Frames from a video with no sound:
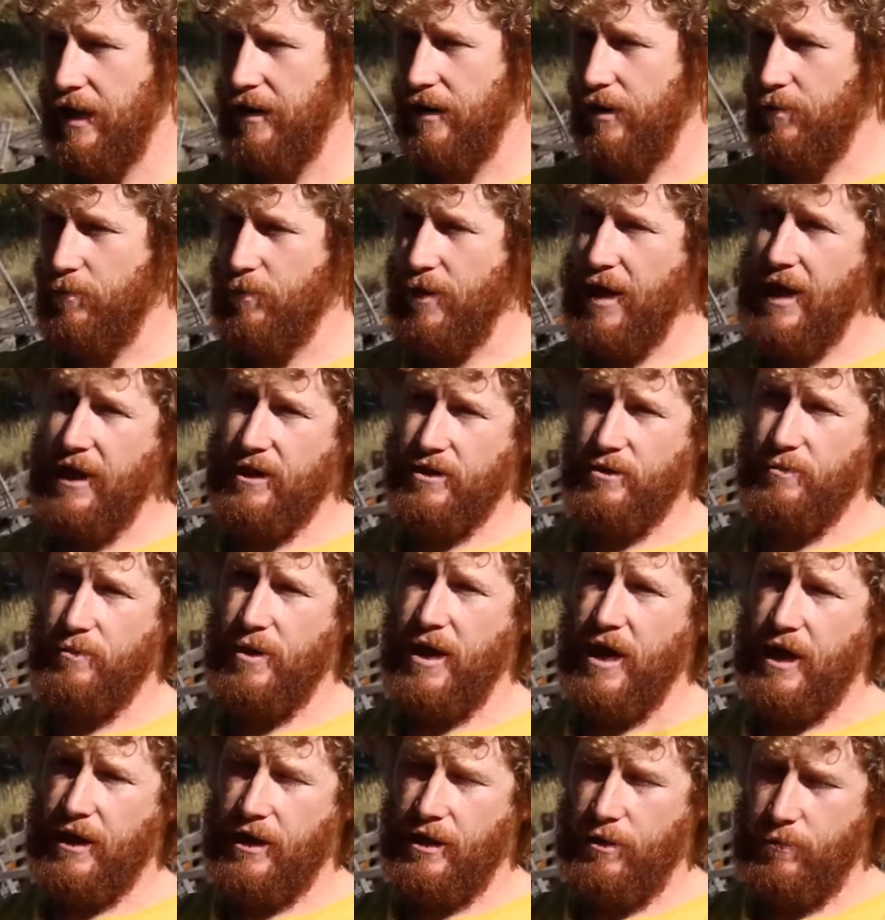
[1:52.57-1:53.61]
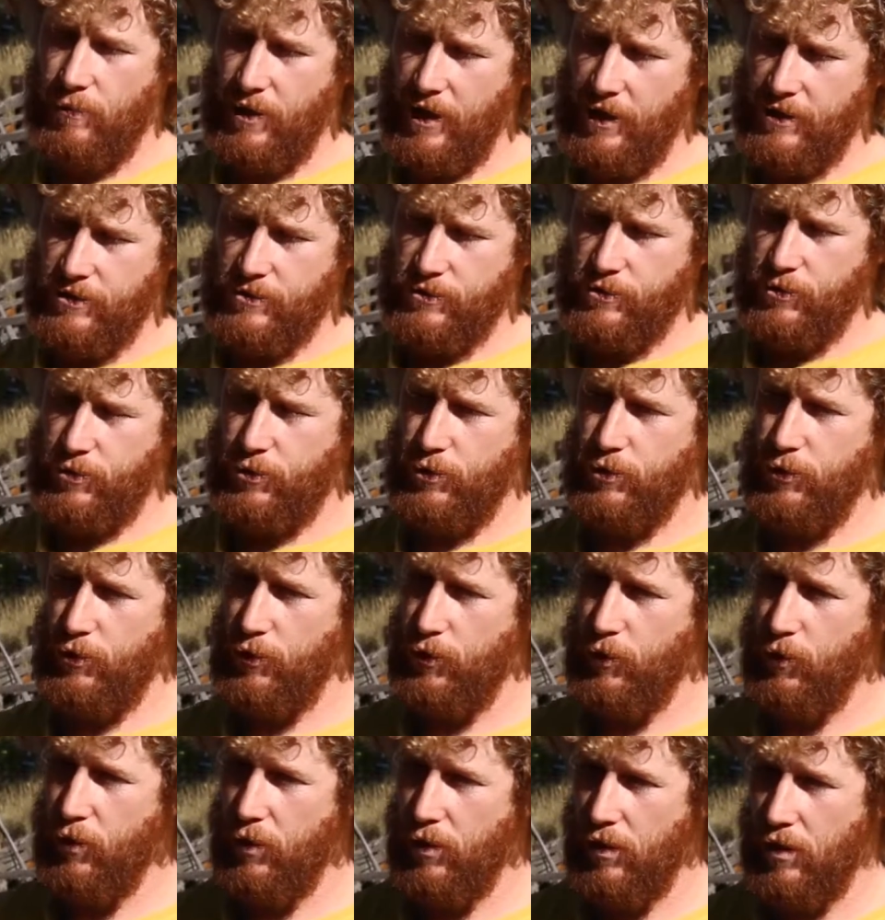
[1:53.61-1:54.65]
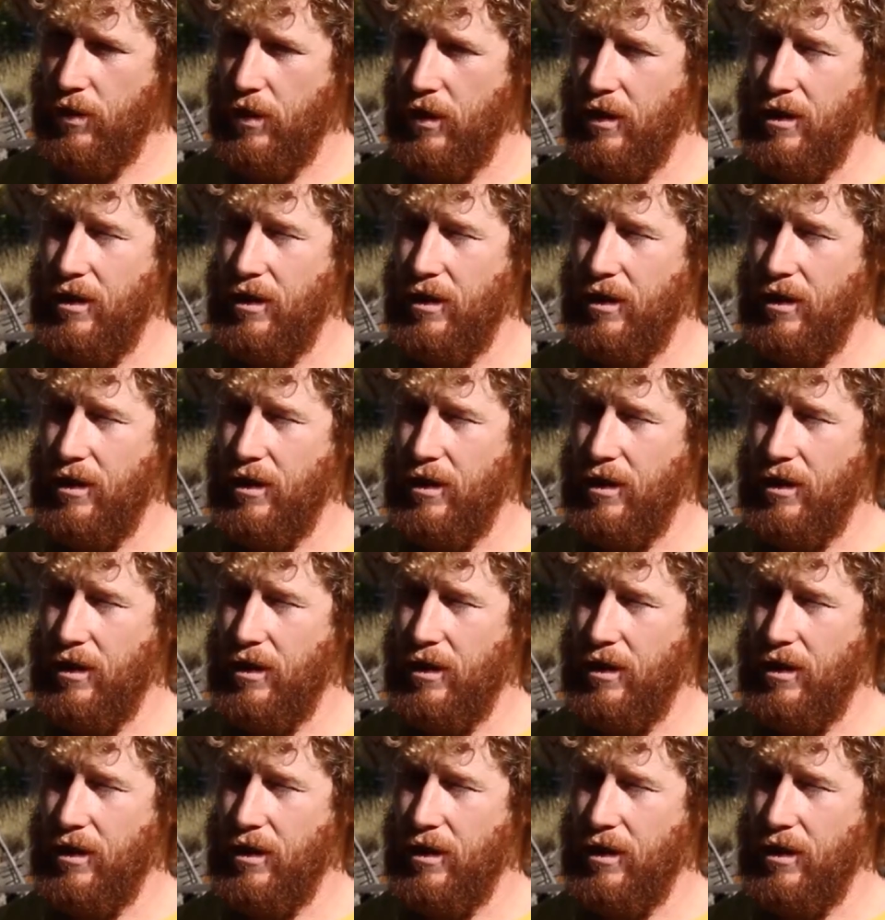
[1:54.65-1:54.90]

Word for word: and then back to back he makes 2